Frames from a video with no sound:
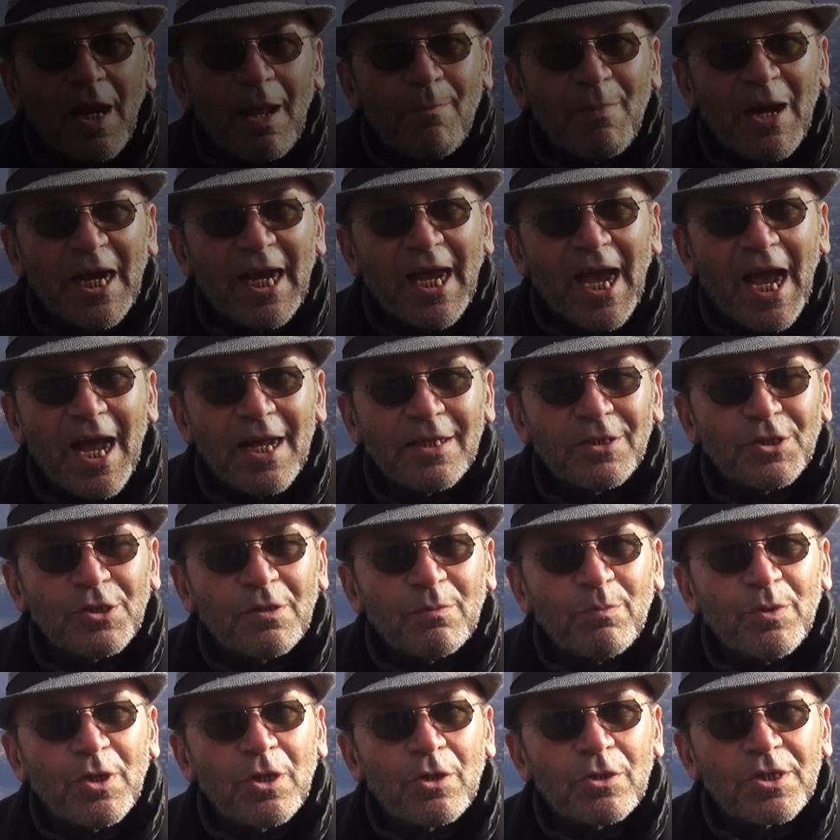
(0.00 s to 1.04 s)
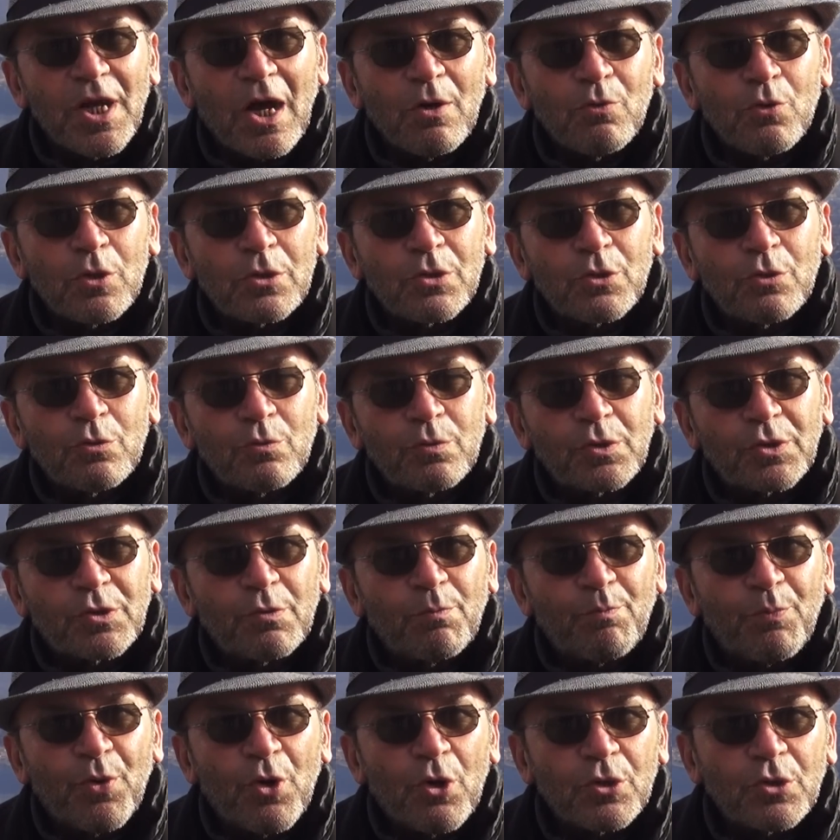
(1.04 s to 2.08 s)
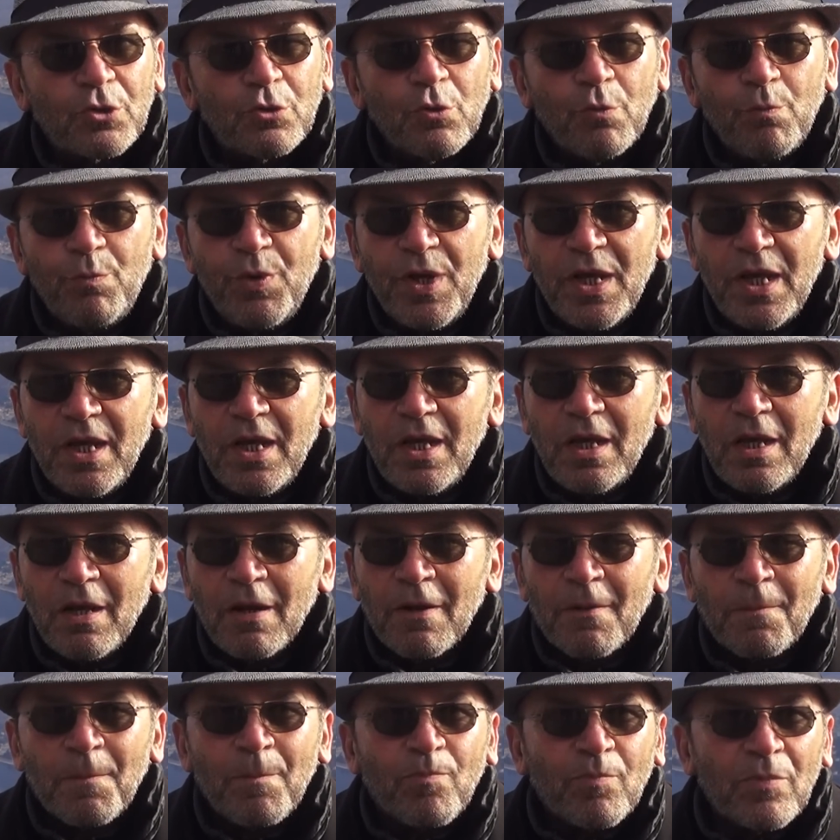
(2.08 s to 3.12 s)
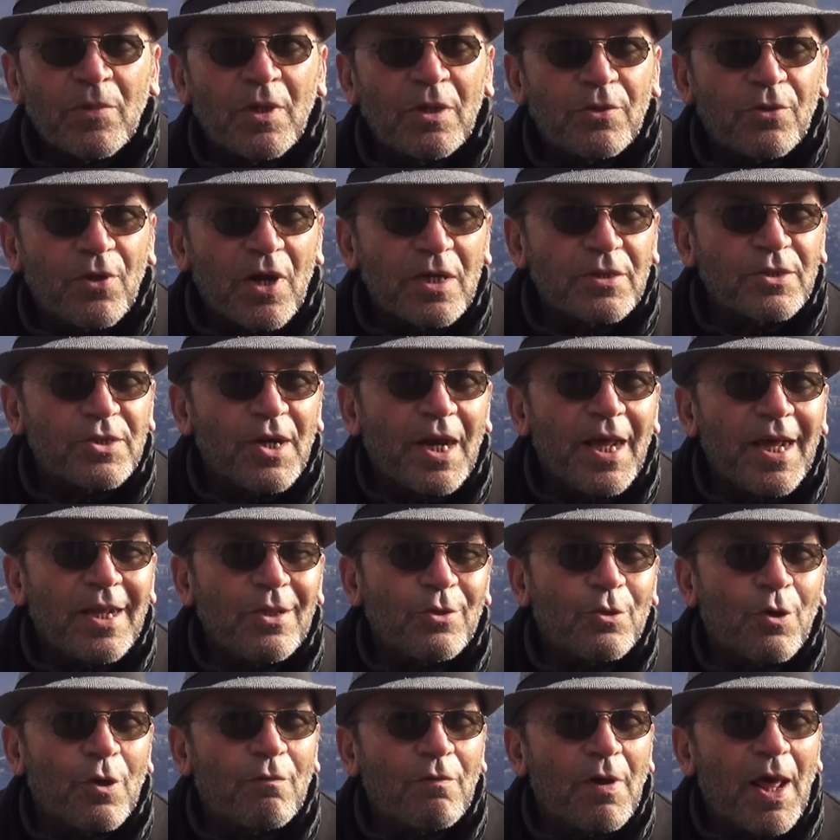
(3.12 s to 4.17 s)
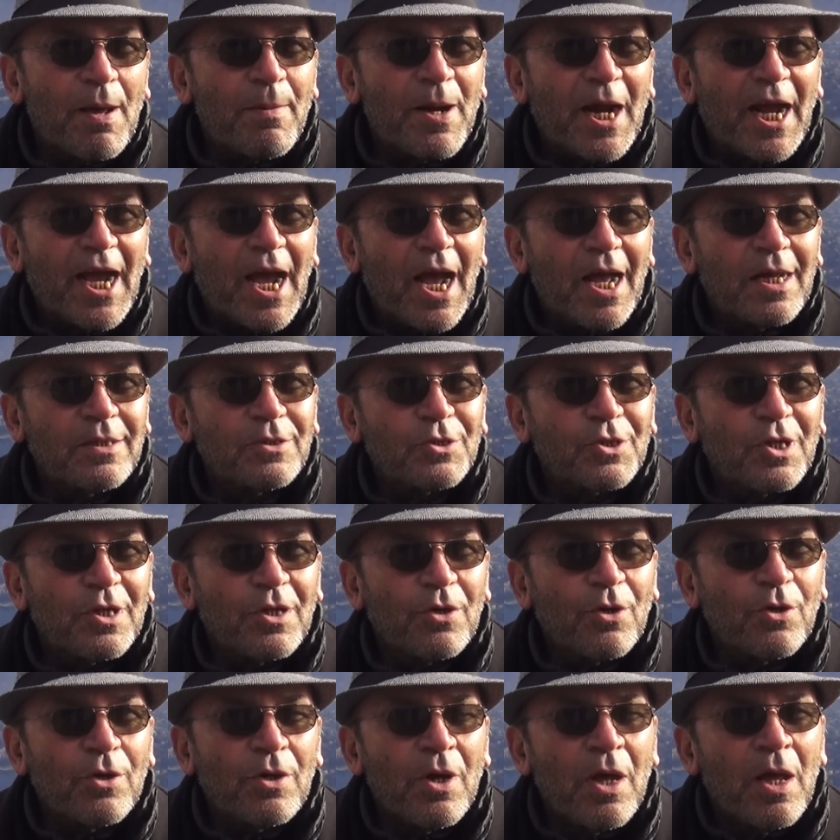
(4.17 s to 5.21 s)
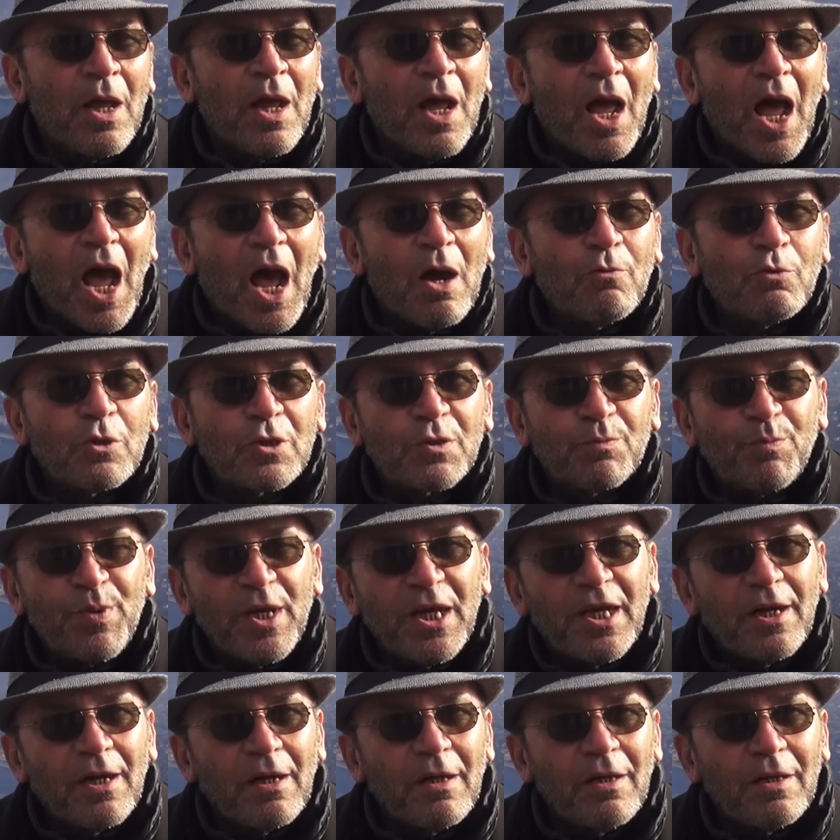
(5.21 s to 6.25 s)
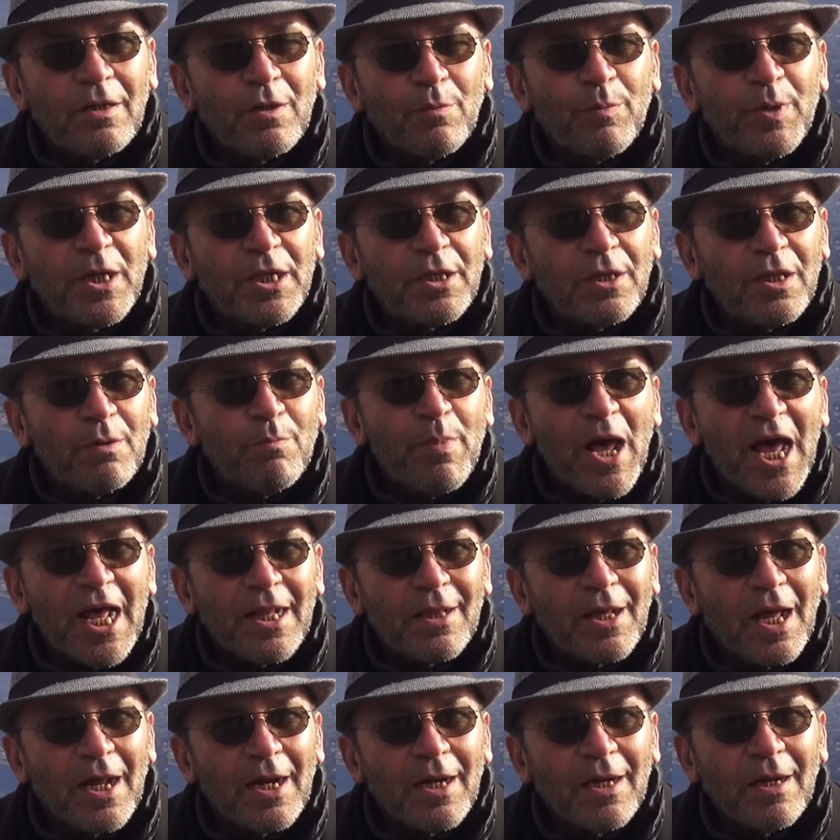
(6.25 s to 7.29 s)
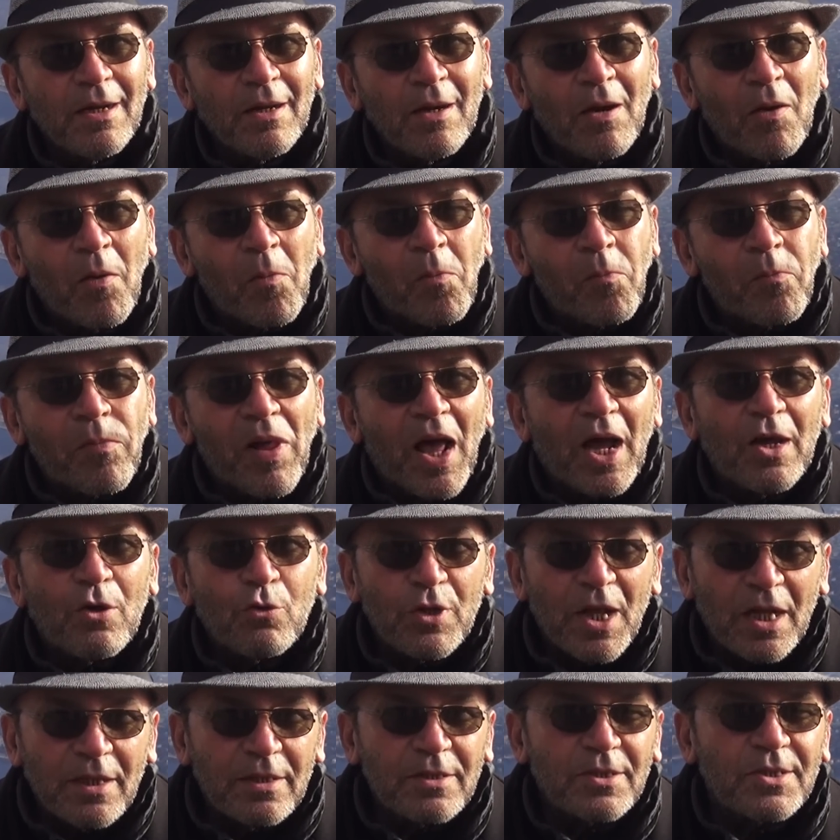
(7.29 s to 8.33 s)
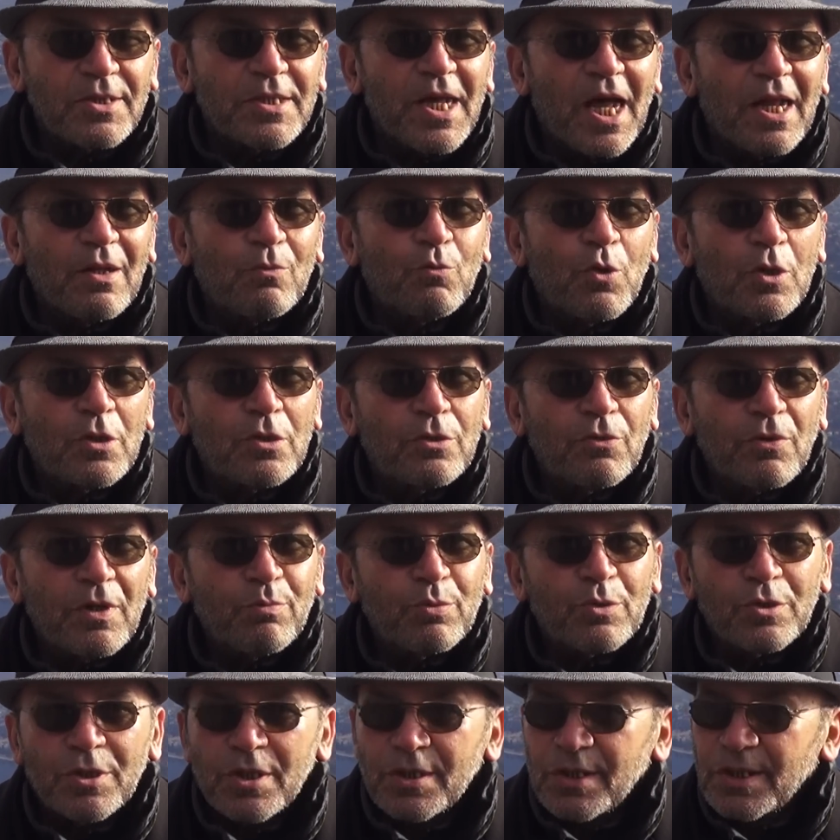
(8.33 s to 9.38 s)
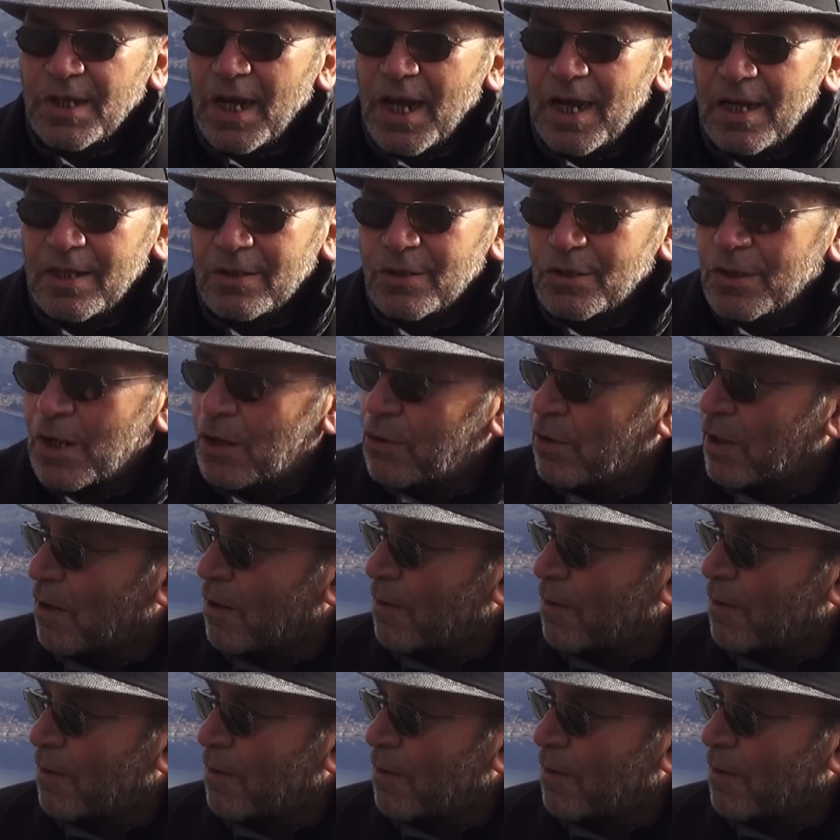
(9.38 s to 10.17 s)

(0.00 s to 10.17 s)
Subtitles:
Lama Ganchen because I was supposed to be the translator of Lama Ganchen. I was speaking a little bit Tibetan. I could understand what Rinpoche says, so